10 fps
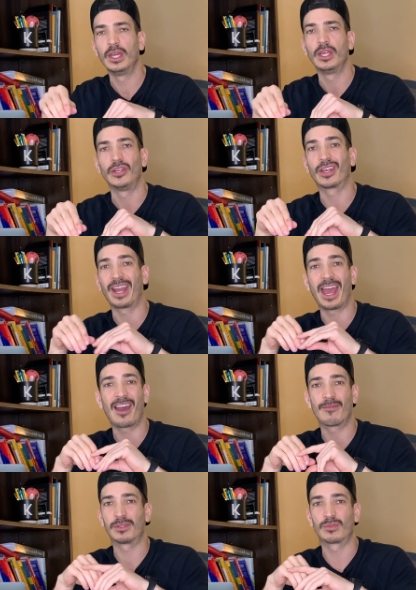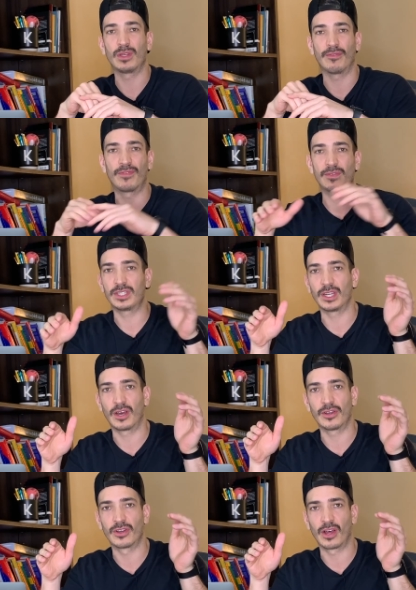you're gonna have between a
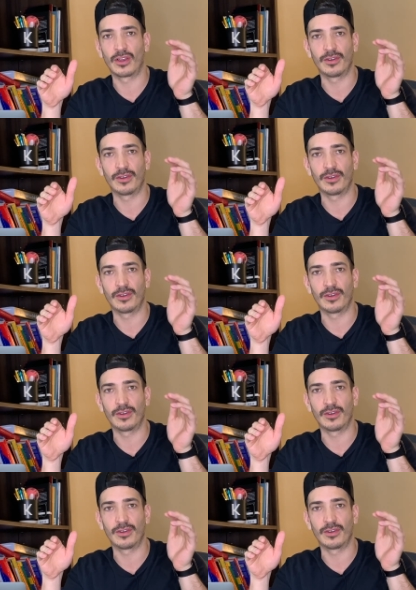$1,500